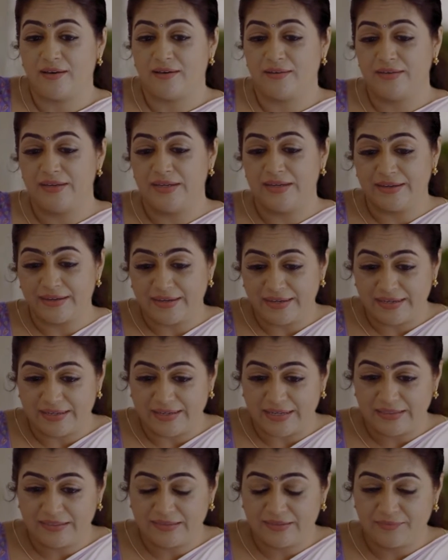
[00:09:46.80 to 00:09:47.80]
nearing
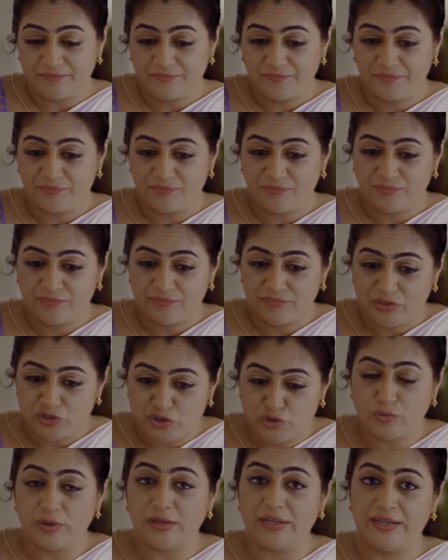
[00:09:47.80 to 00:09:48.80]
death,
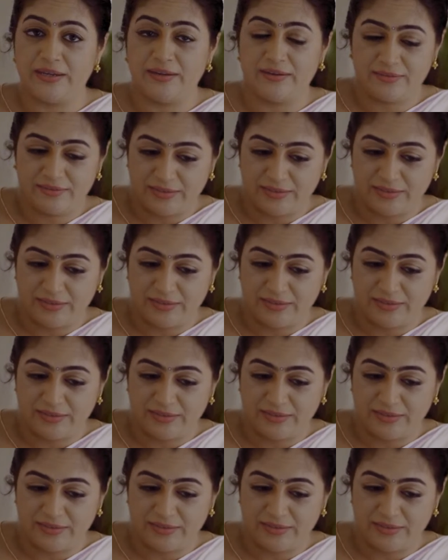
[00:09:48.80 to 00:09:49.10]
surely